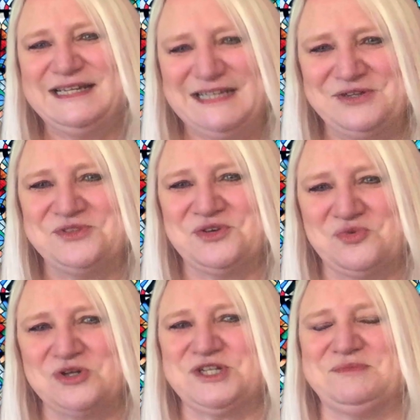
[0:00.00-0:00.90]
here in the
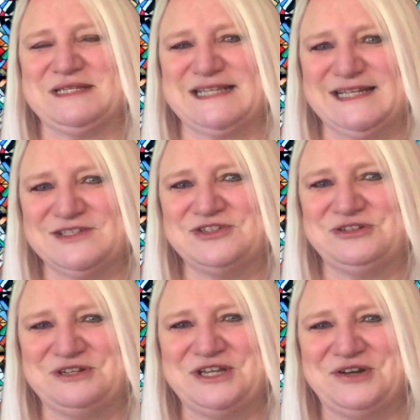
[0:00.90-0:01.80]
Worship Design
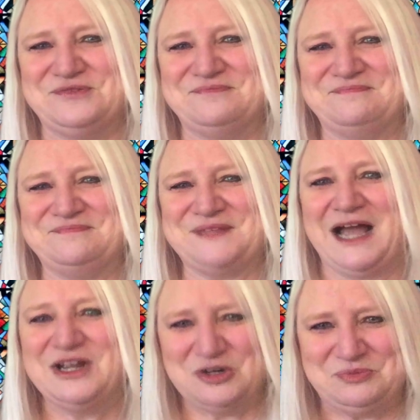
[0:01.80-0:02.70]
Studio.
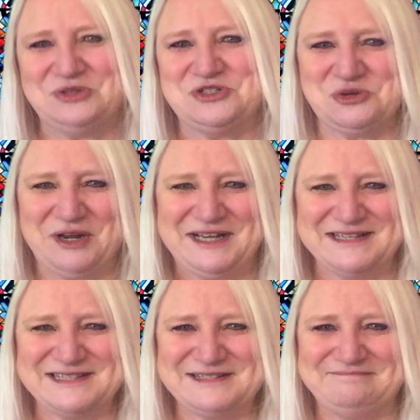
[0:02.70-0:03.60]
I hope you'll join
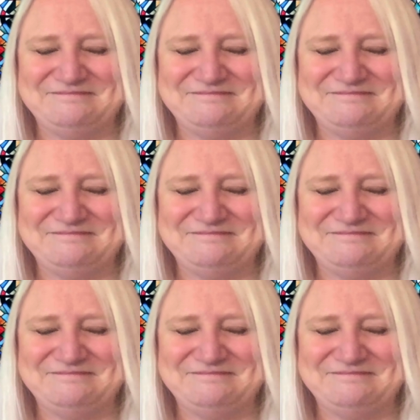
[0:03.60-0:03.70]
us.